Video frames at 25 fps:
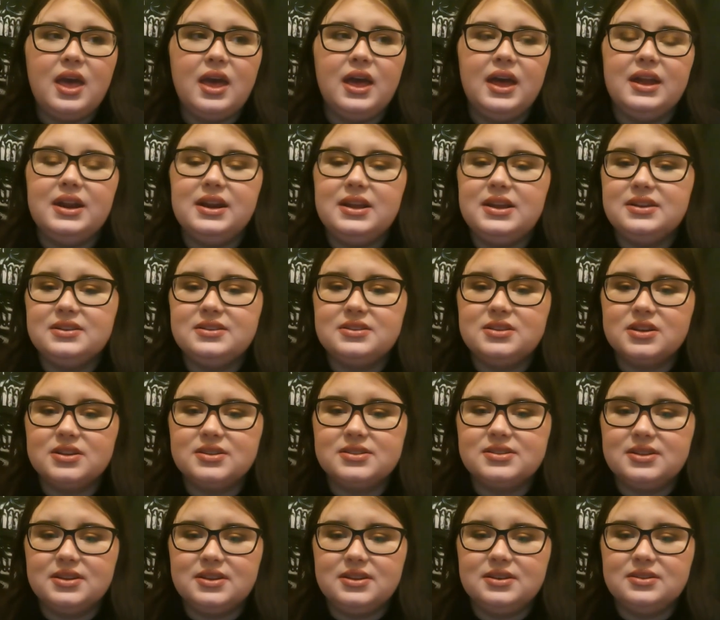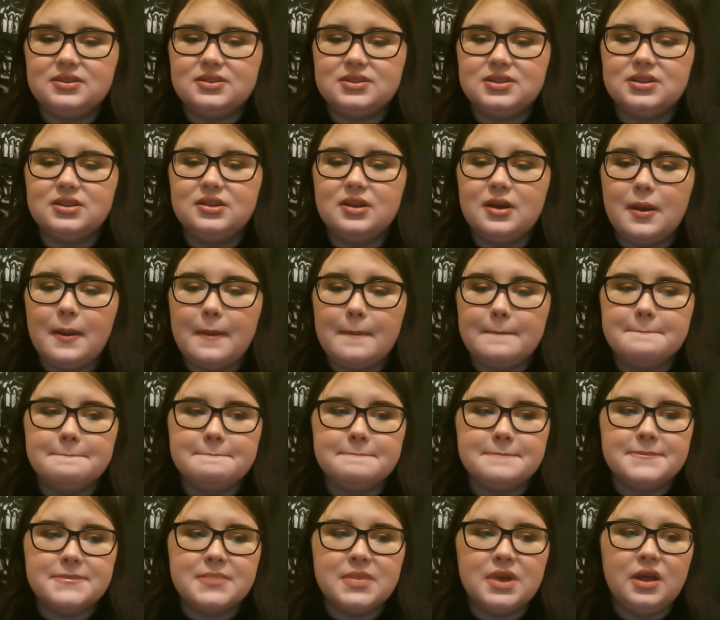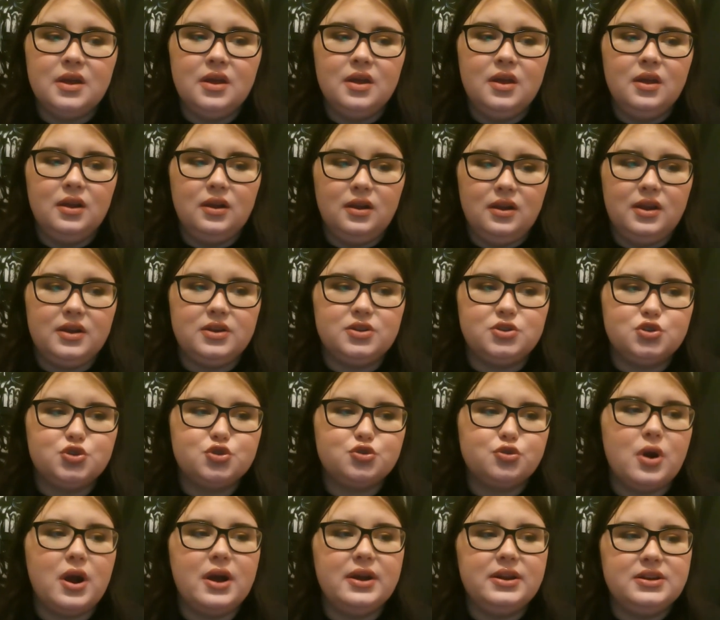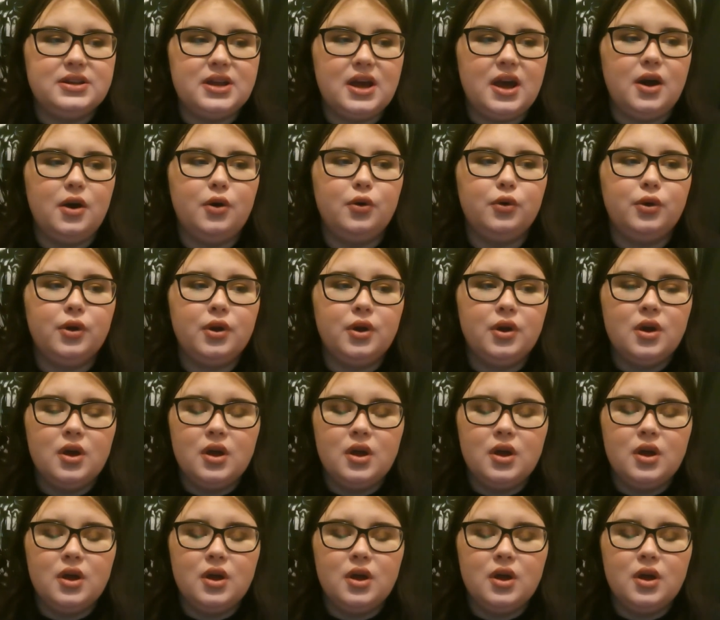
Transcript: and it doesn't like dry down